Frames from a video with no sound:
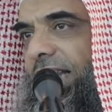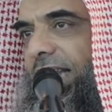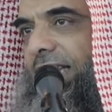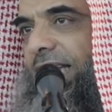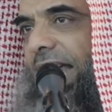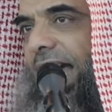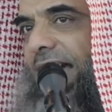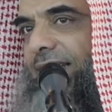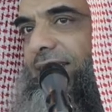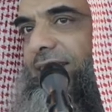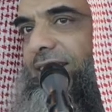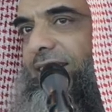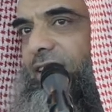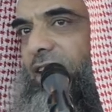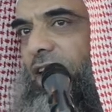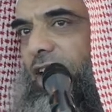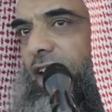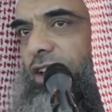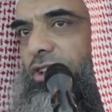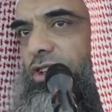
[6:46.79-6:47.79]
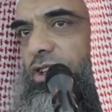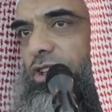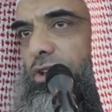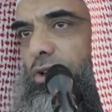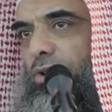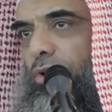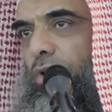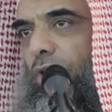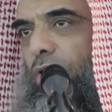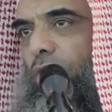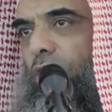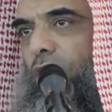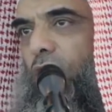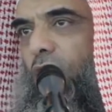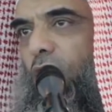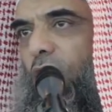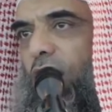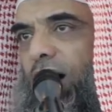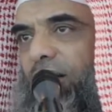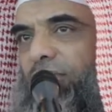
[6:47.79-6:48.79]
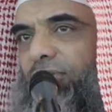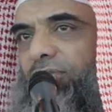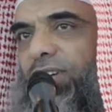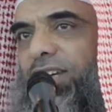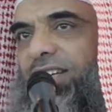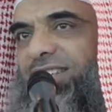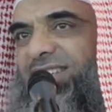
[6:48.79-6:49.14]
that the issue of